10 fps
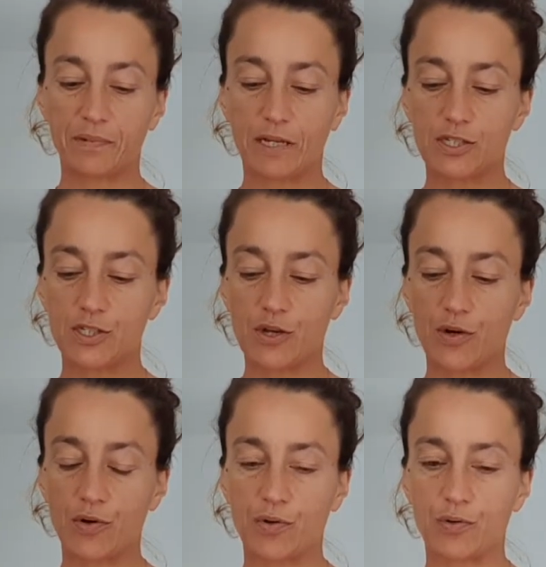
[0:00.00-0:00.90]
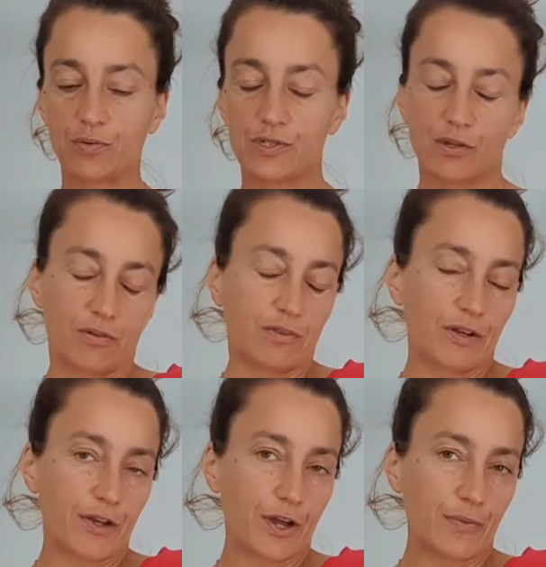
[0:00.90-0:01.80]
So there
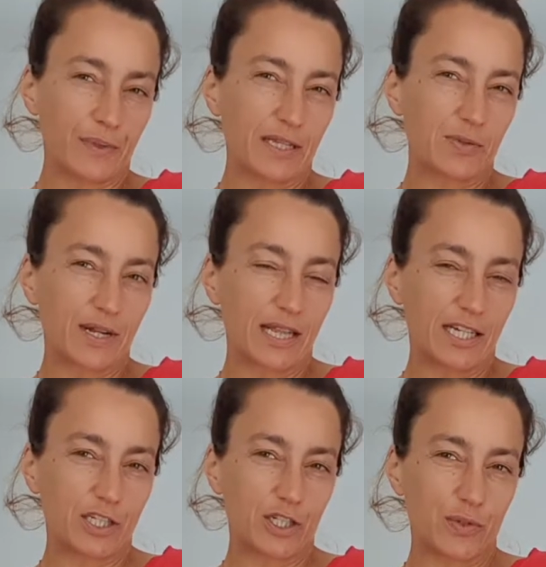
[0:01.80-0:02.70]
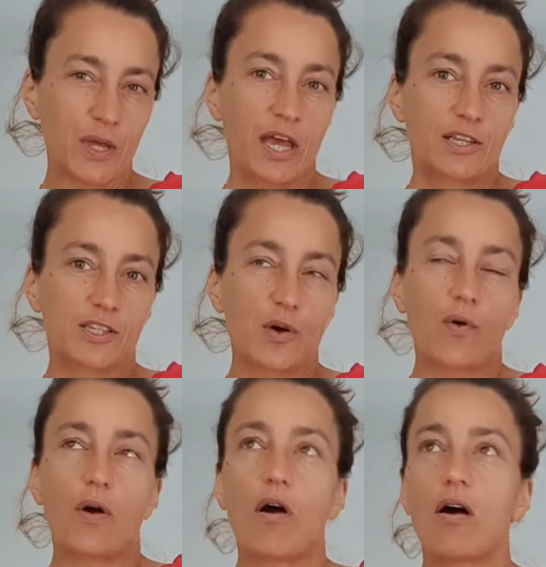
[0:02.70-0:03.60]
you go. That's what I like to do.
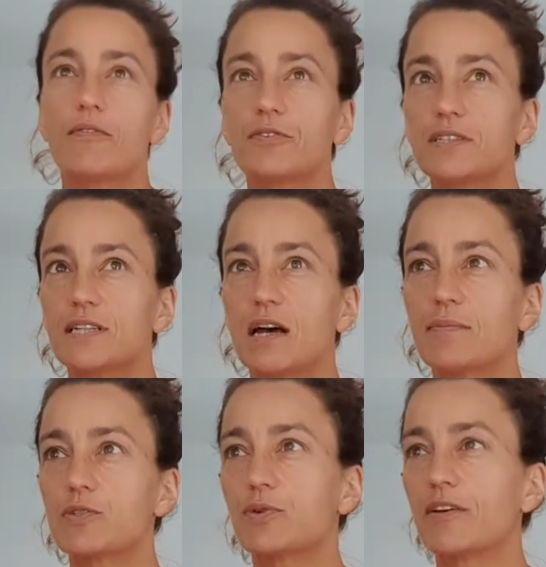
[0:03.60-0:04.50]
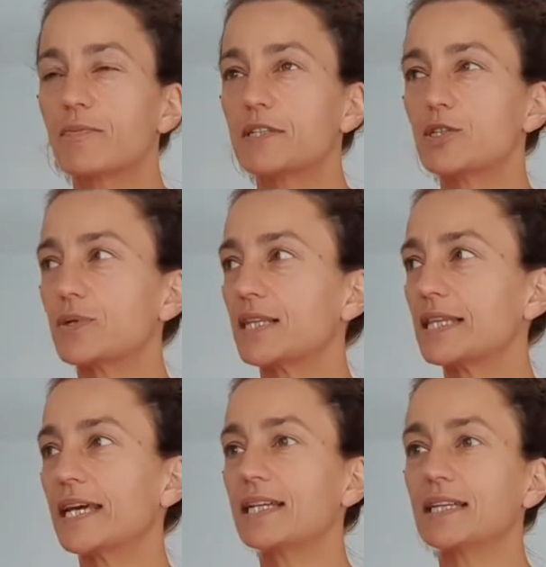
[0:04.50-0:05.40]
So oftentimes what I've been doing
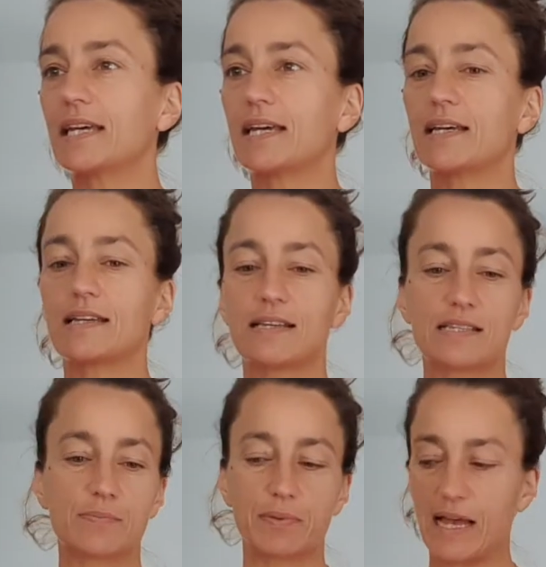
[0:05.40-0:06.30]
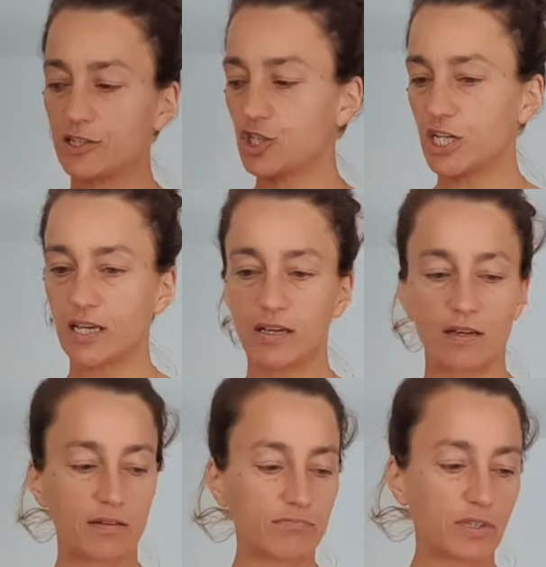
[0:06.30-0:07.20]
lately is
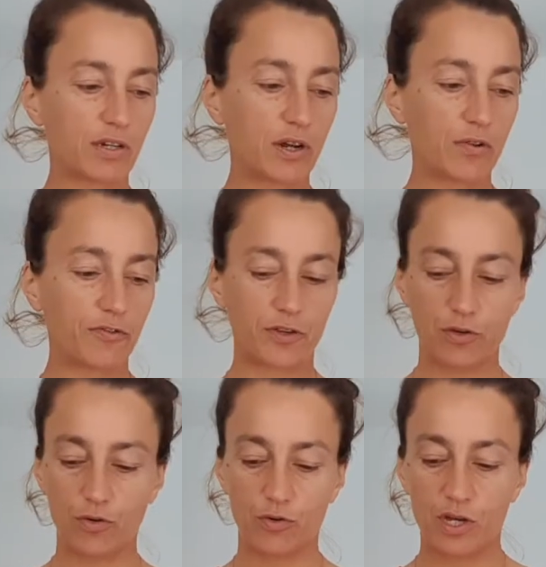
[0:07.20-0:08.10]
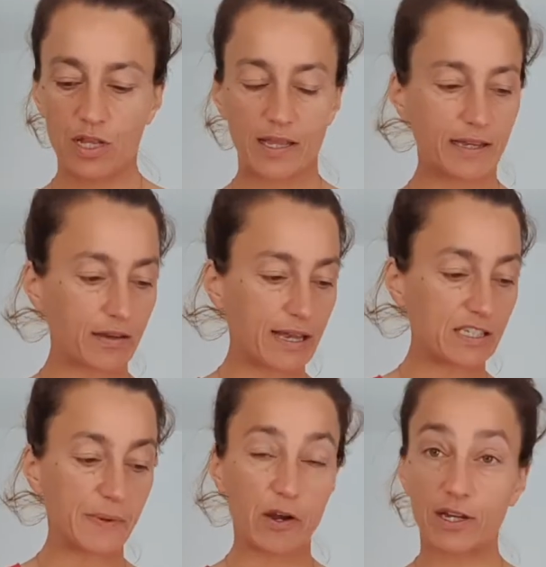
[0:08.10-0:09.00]
blanching, a few like
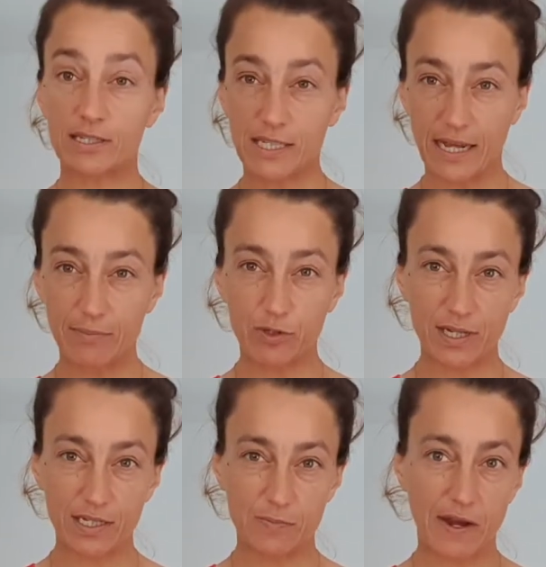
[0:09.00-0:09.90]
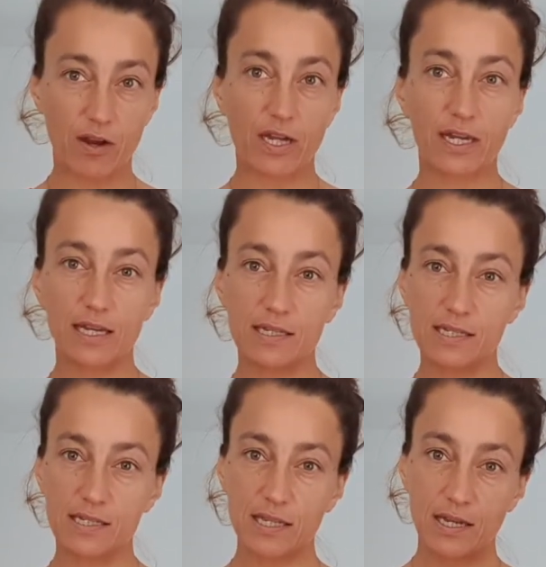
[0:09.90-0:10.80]
asparagus. Today I'm doing
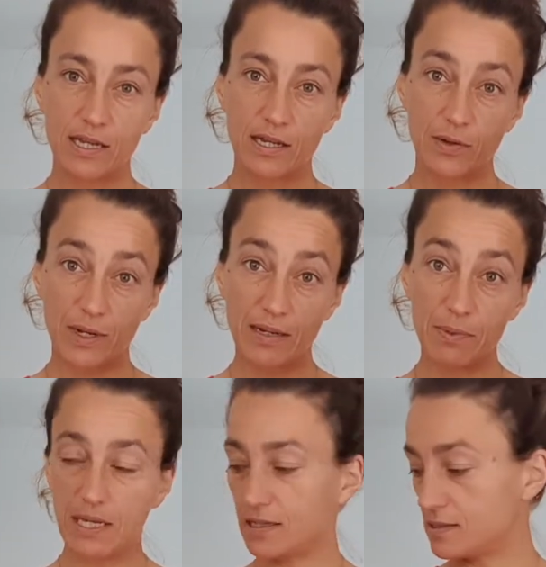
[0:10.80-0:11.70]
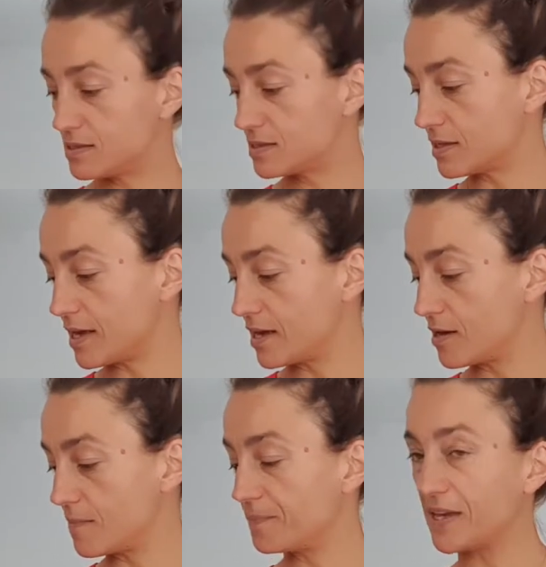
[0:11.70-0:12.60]
asparagus, green beans,
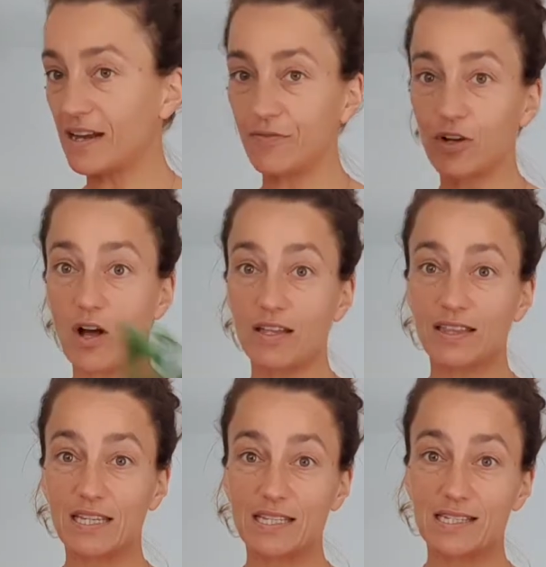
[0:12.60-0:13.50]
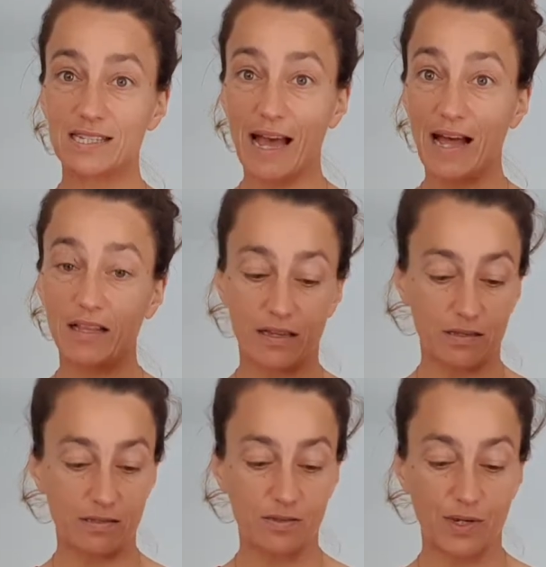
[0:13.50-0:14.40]
and I've got these
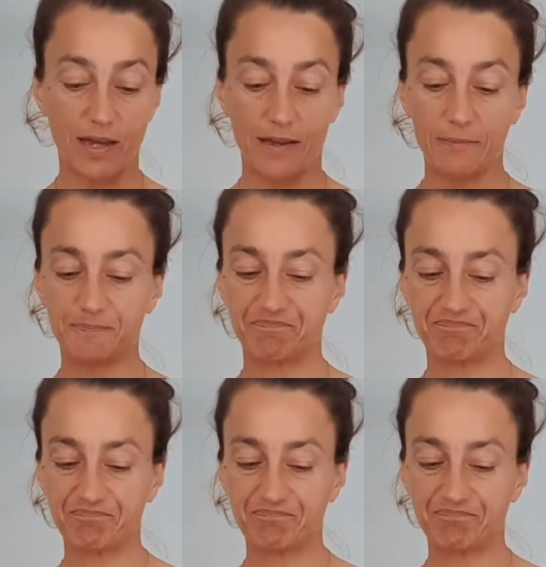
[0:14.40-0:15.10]
scallions, okay?